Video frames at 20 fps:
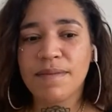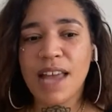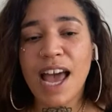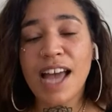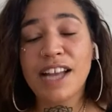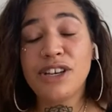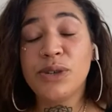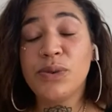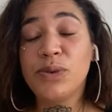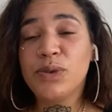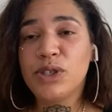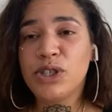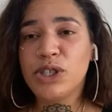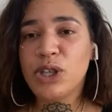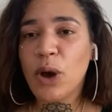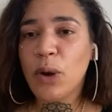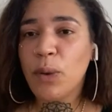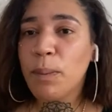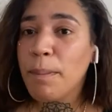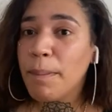I do
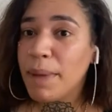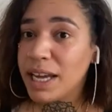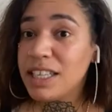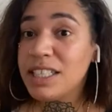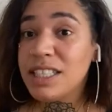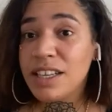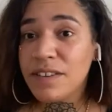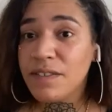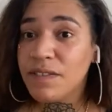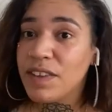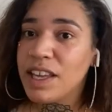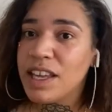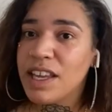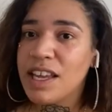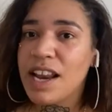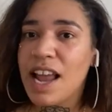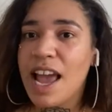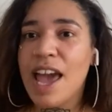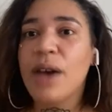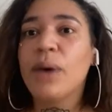so much of it
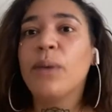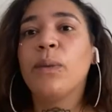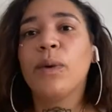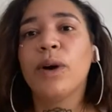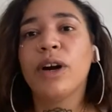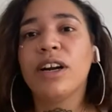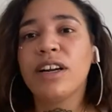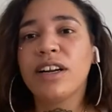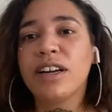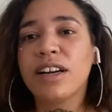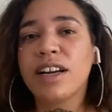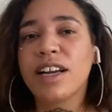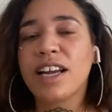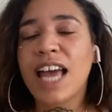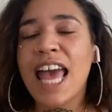at work.